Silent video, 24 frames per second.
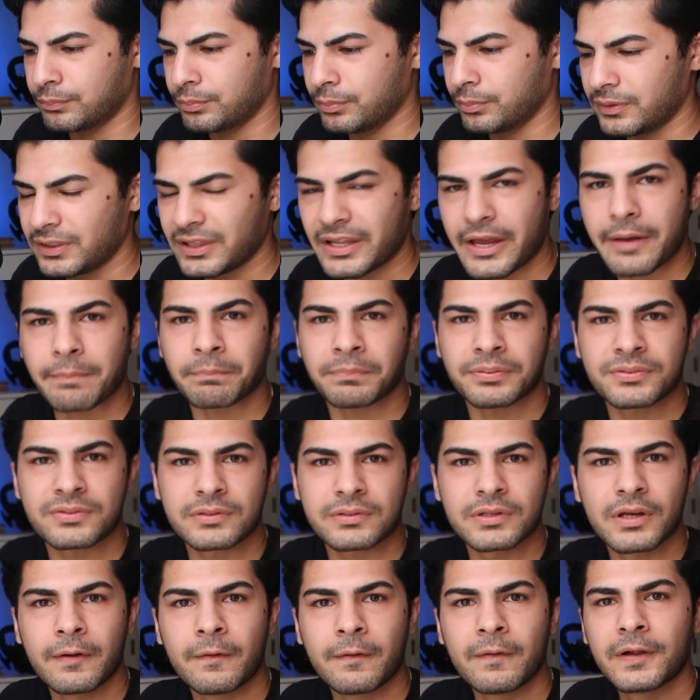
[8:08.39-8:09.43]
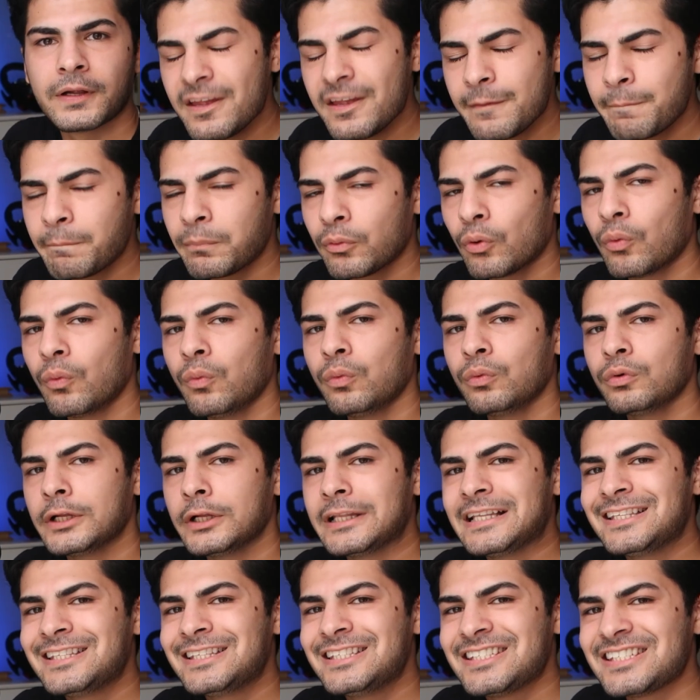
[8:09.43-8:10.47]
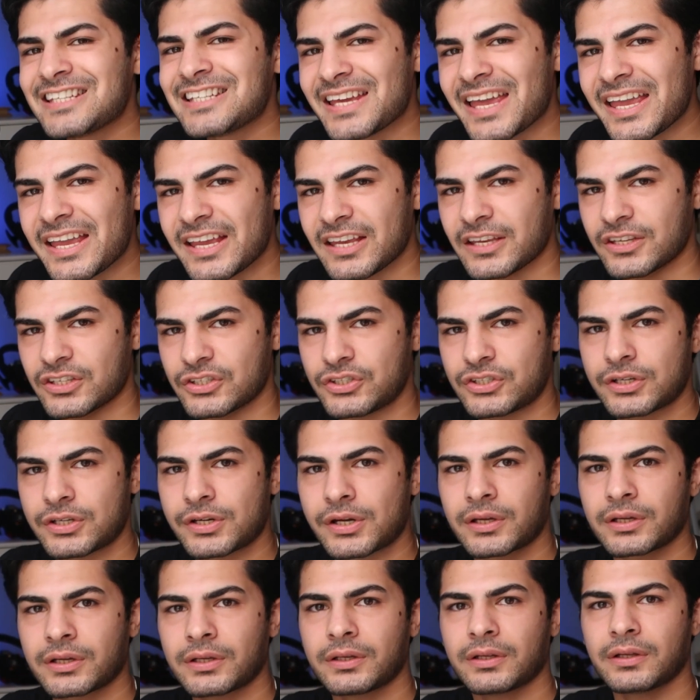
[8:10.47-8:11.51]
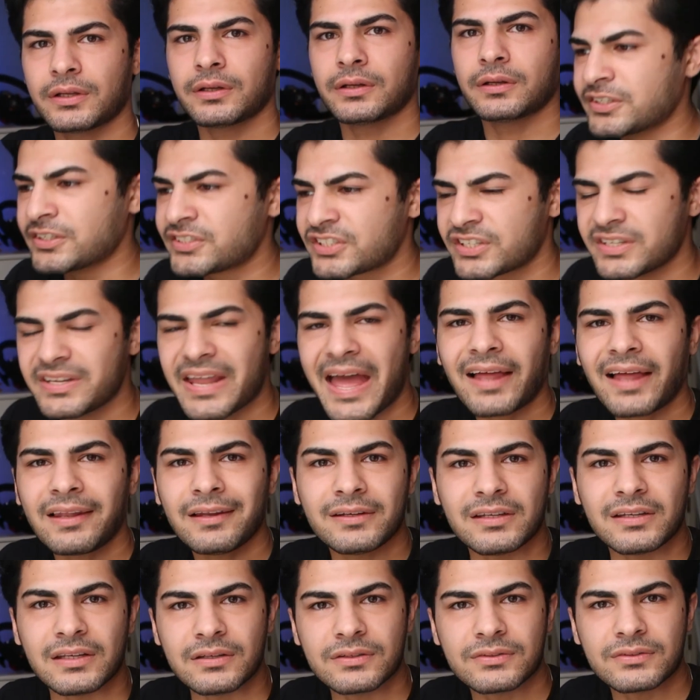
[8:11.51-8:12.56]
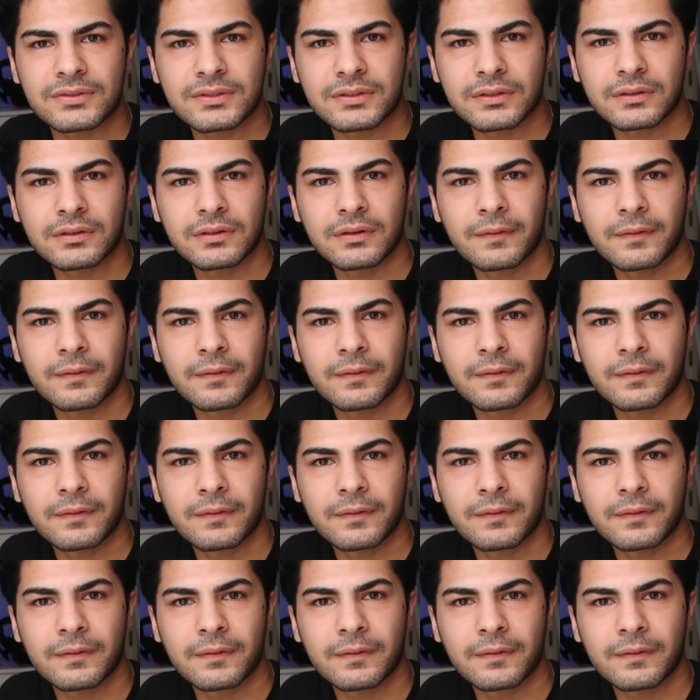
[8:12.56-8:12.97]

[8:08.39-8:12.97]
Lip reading: lips, people changed personalities.